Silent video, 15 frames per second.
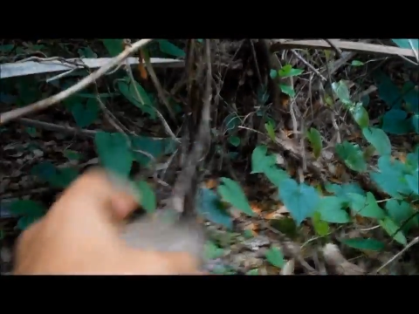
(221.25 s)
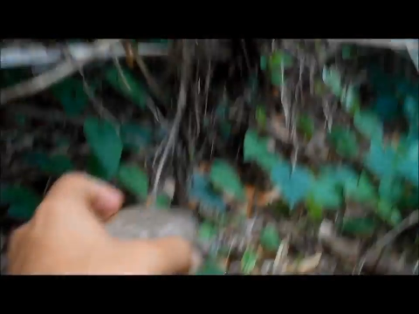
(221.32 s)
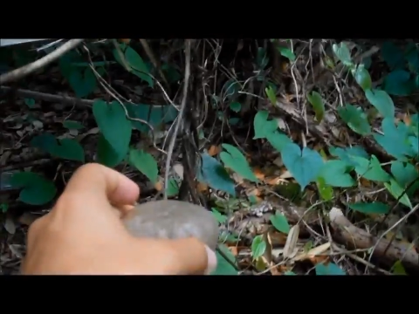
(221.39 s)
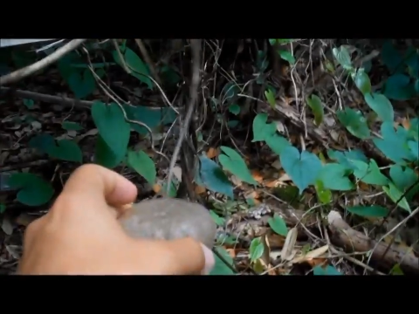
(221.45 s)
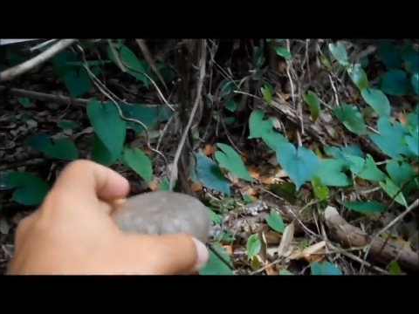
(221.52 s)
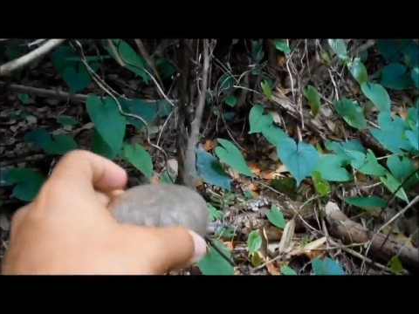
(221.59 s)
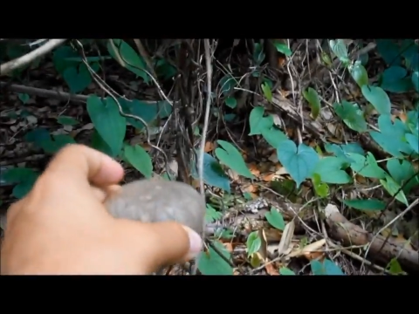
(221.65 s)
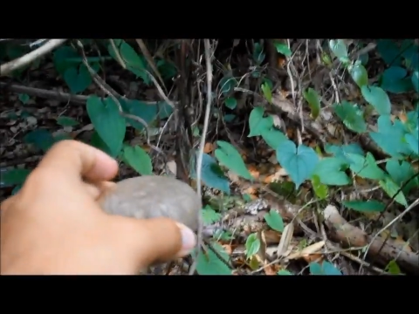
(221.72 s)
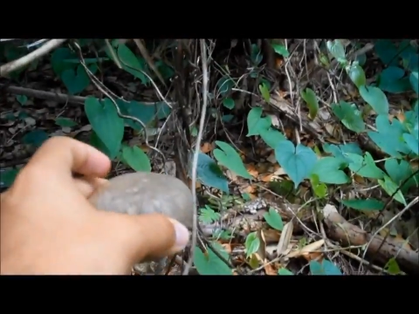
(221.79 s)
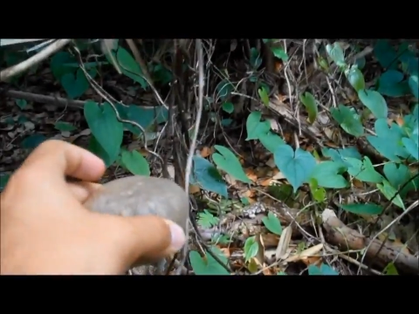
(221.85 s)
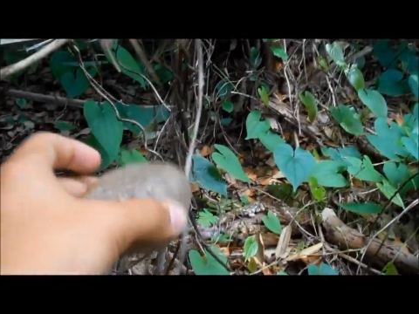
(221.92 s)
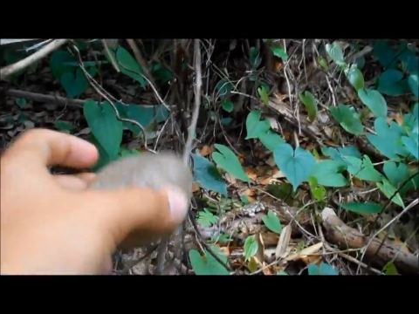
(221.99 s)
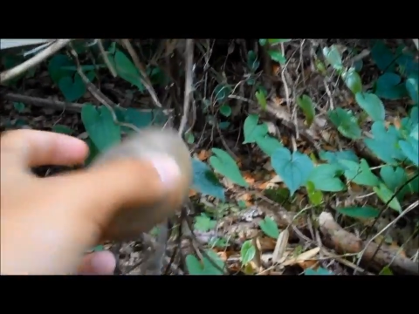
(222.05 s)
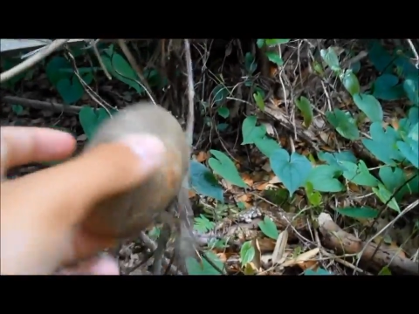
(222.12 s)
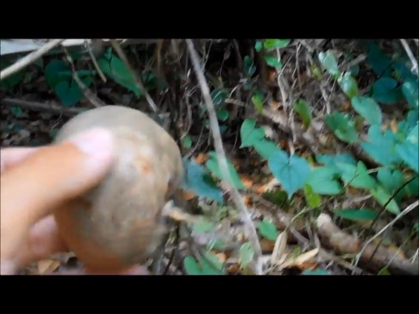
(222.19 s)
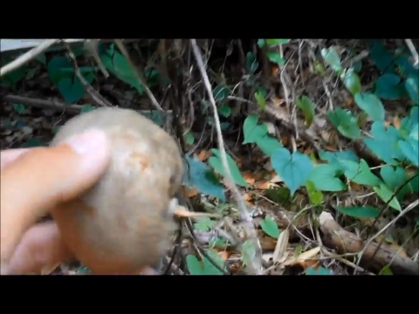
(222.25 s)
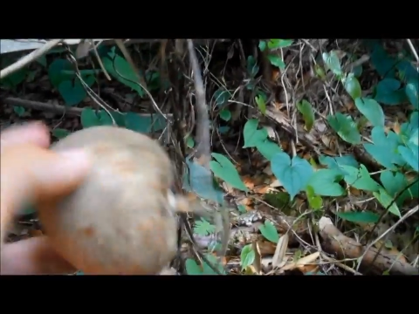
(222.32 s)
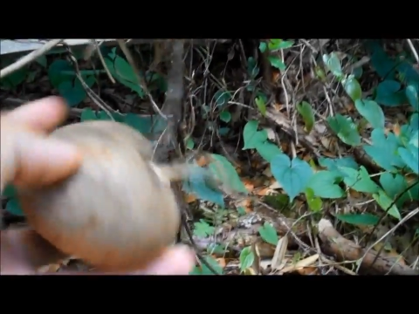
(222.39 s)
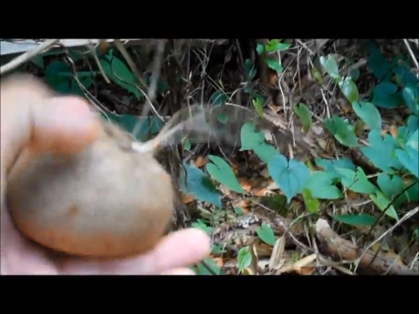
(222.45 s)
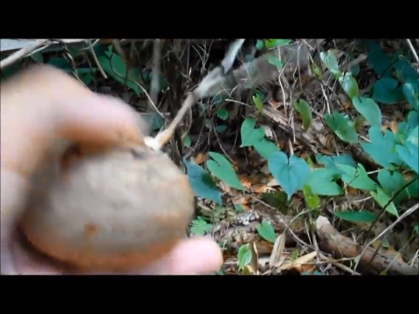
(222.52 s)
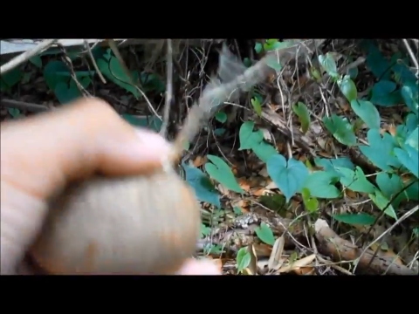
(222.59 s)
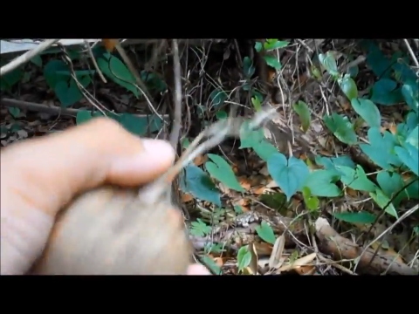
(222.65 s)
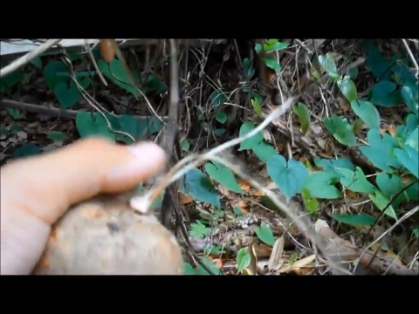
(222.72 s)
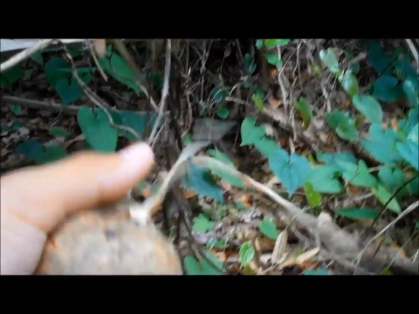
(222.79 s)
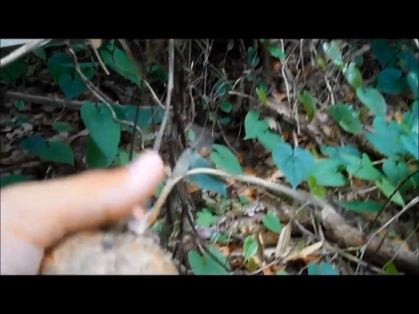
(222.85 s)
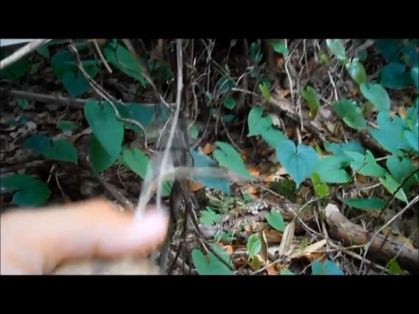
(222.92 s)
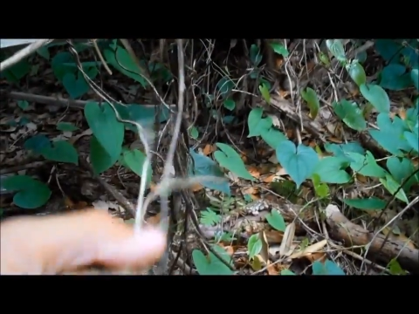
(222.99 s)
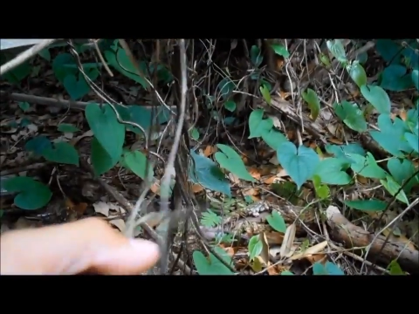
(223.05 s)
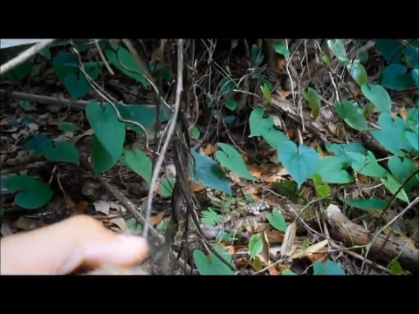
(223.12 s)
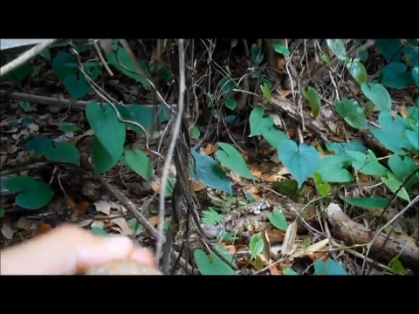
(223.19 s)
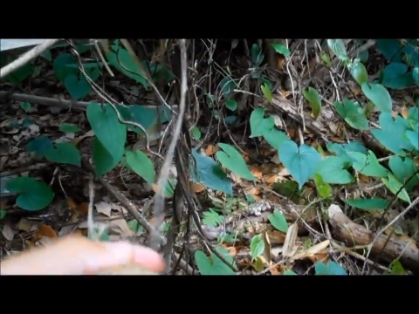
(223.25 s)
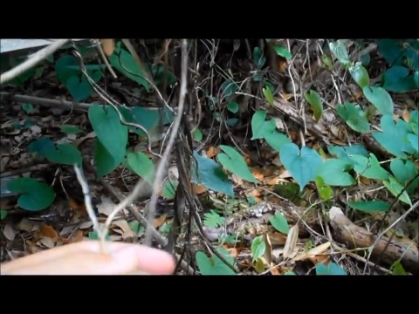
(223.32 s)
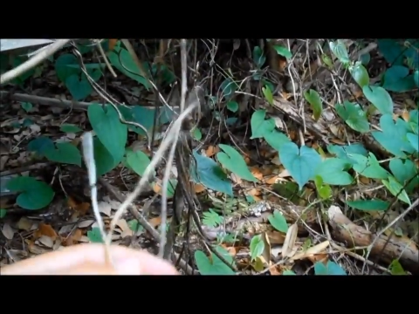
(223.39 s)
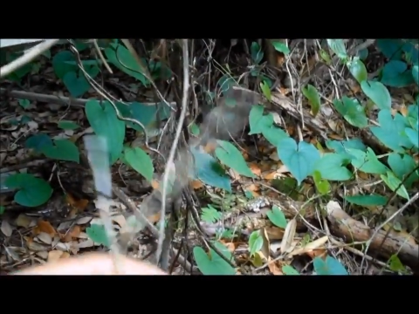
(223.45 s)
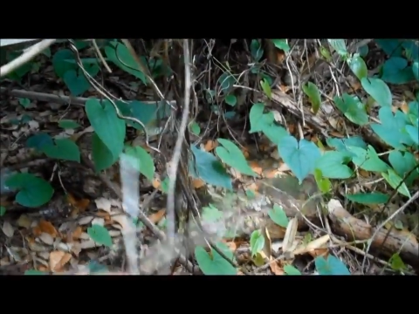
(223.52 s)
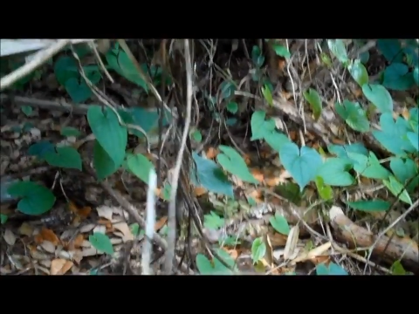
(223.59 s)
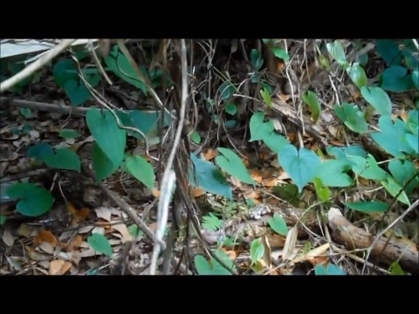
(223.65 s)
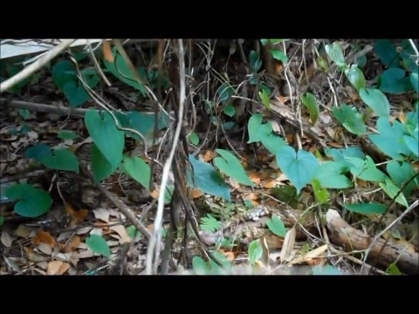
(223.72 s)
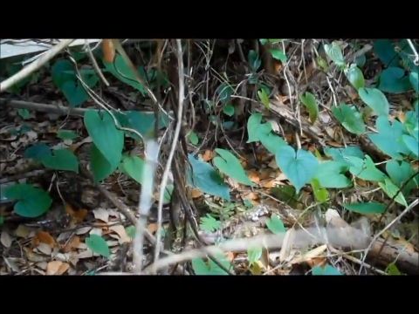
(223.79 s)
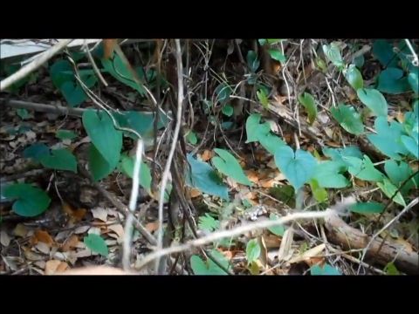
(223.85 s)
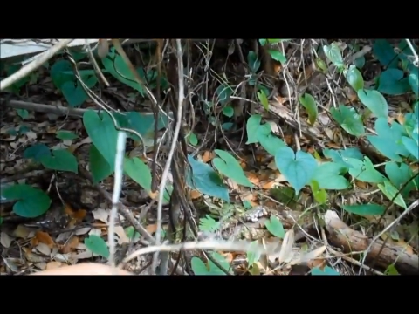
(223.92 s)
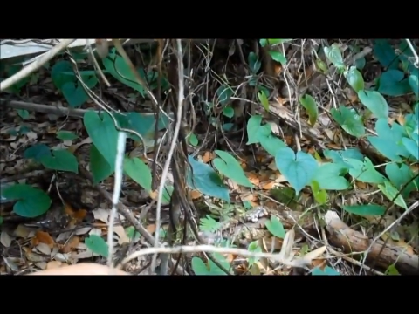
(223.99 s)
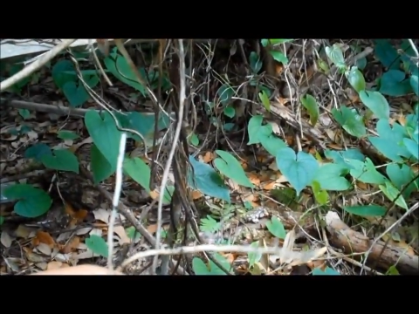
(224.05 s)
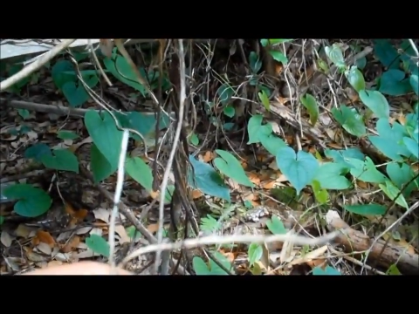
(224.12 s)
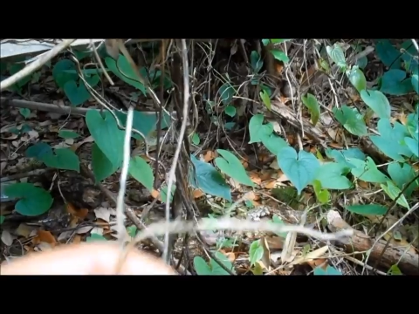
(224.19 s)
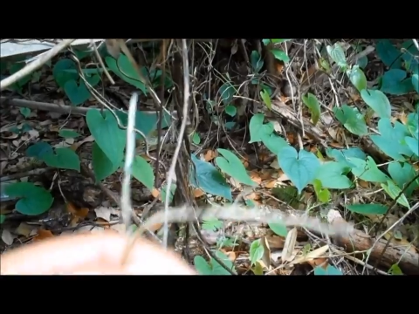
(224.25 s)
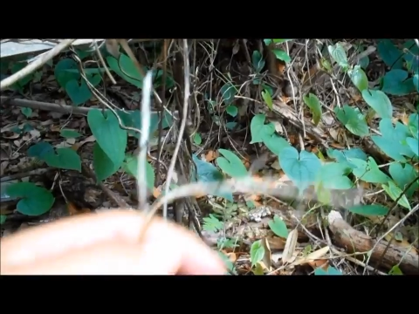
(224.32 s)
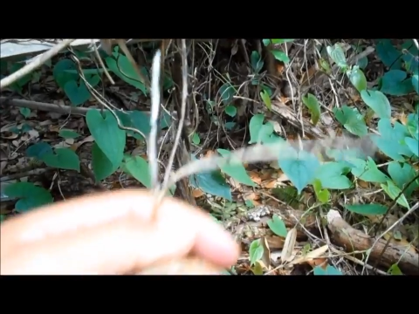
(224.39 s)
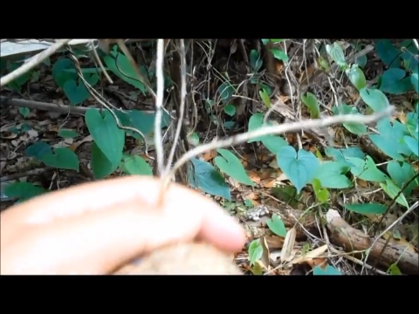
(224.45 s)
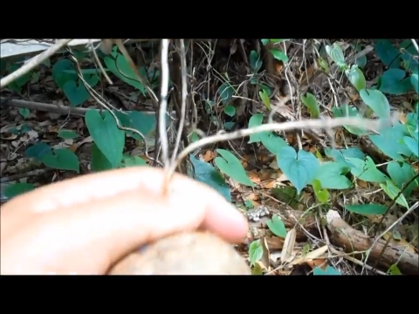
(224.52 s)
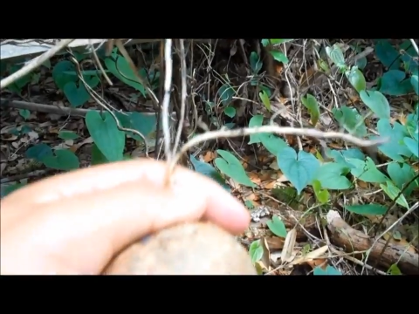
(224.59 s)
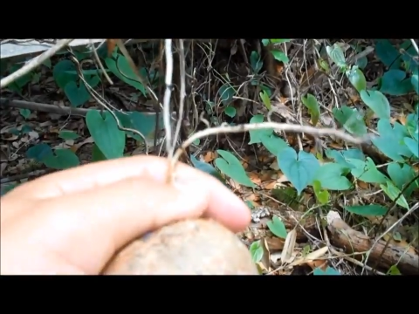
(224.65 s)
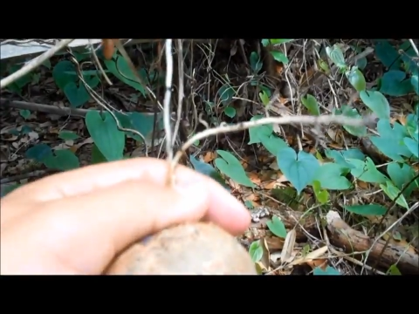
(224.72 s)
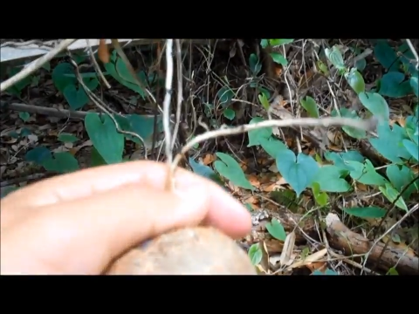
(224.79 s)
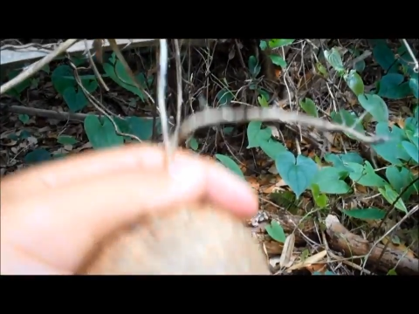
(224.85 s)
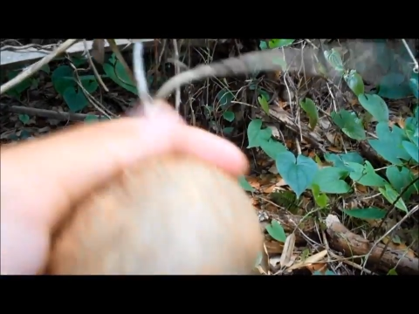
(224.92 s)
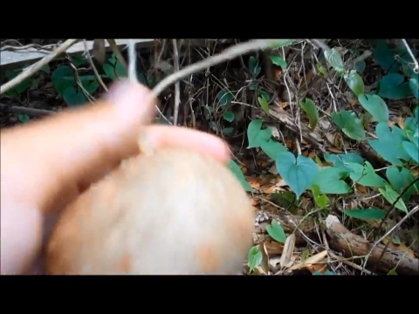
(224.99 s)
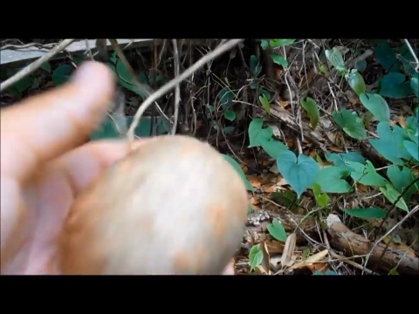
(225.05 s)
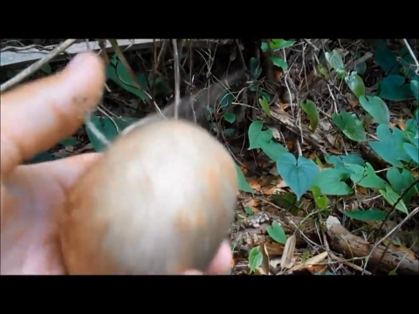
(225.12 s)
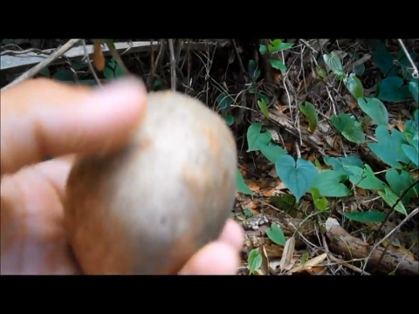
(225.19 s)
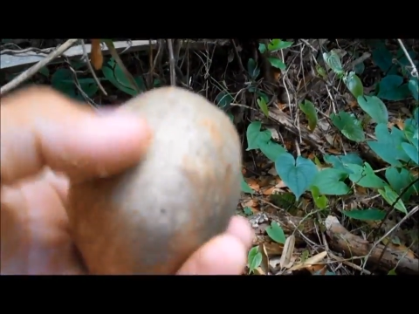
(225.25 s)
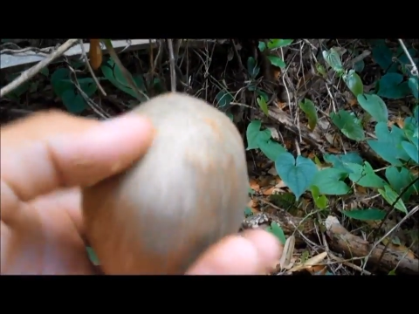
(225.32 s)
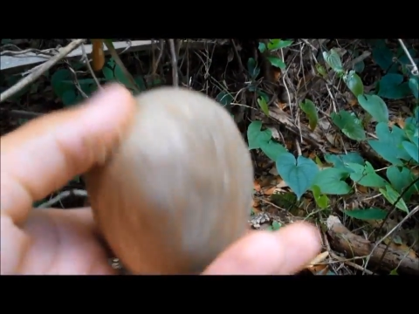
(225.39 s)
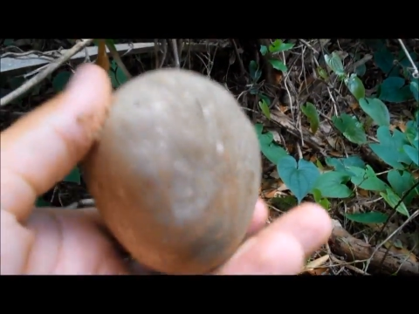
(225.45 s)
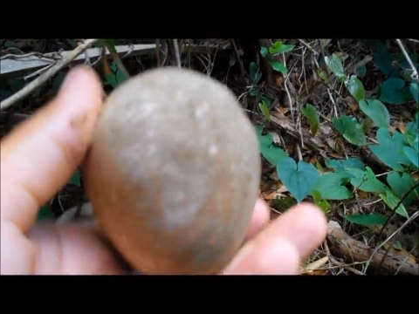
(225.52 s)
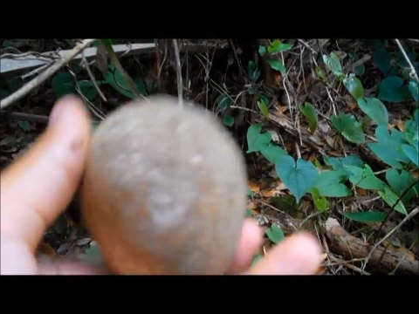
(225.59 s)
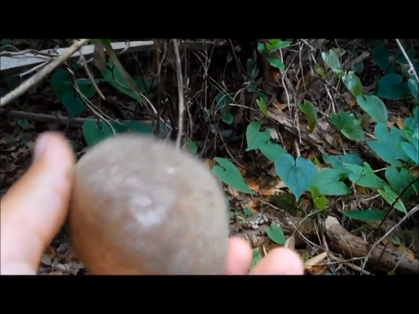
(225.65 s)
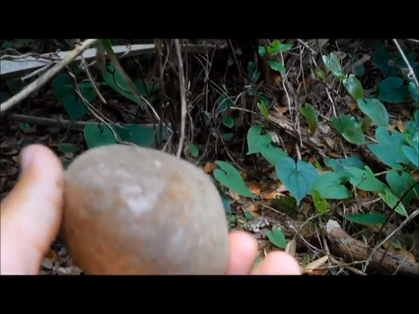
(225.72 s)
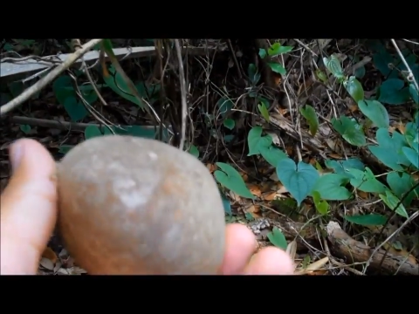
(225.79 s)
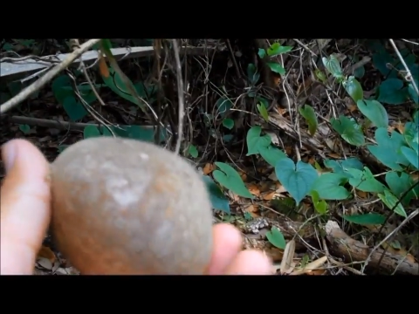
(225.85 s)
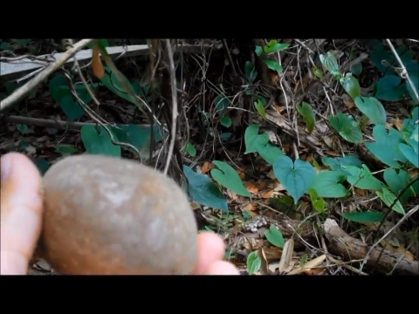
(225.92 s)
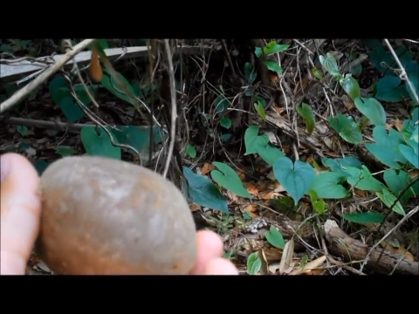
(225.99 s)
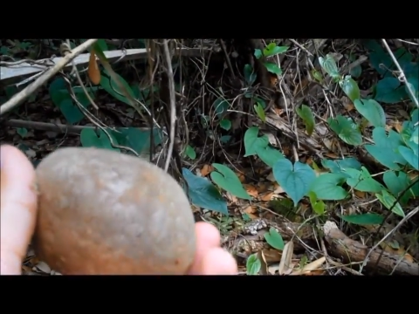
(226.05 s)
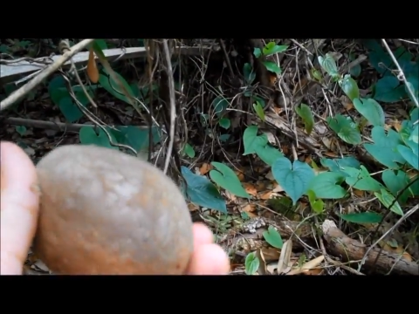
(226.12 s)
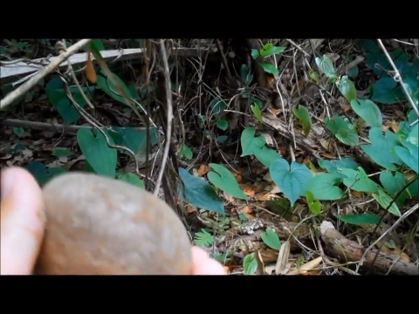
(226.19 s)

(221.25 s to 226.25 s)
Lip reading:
Nobody's mouth can be seen.